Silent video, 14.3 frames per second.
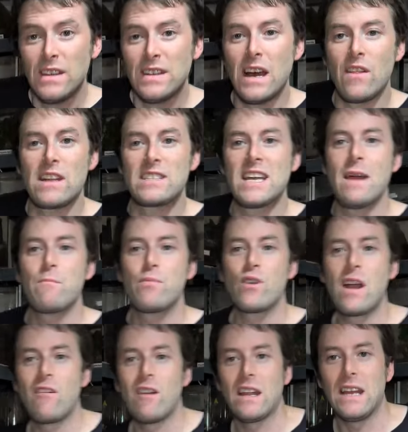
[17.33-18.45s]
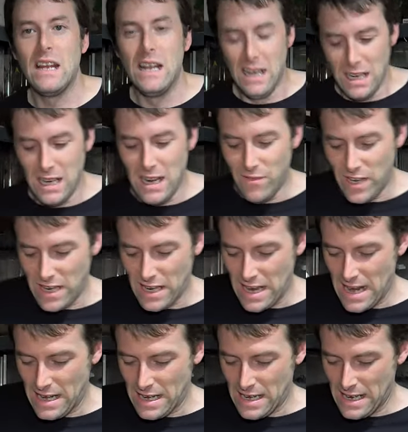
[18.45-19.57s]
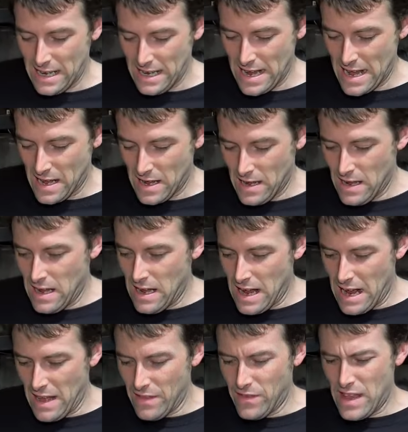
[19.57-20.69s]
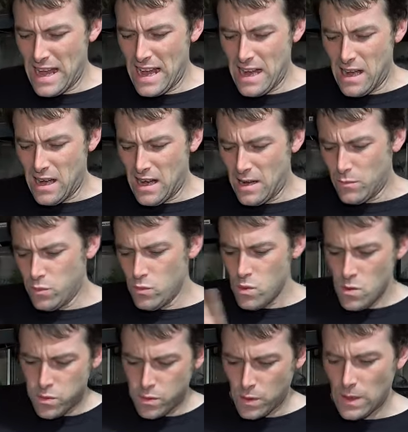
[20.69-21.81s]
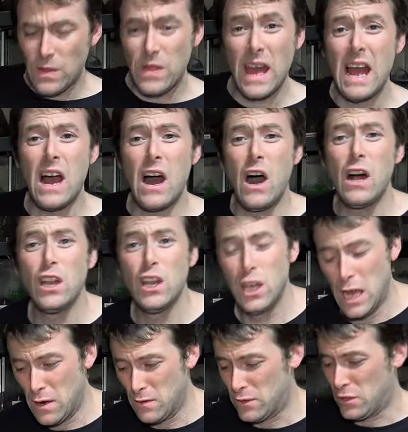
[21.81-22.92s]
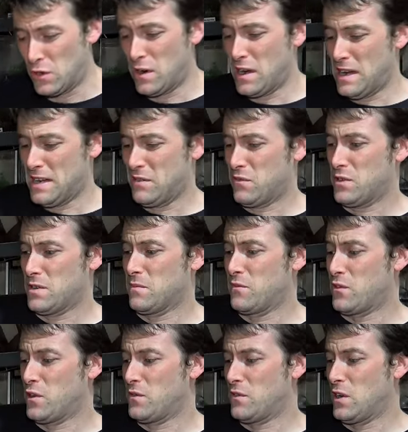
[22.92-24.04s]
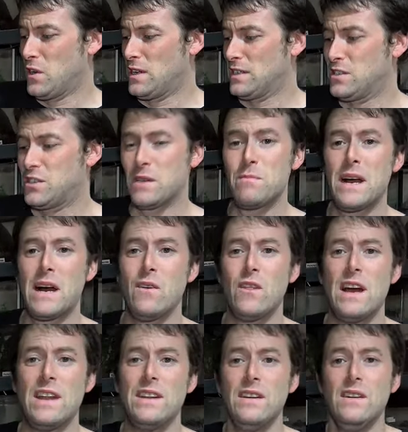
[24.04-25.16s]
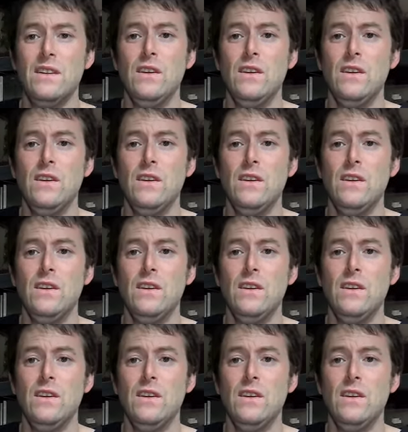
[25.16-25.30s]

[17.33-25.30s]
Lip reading: Now they're temporarily living in here. And there are, loads. Sorry, I had some fruit flies jump out then.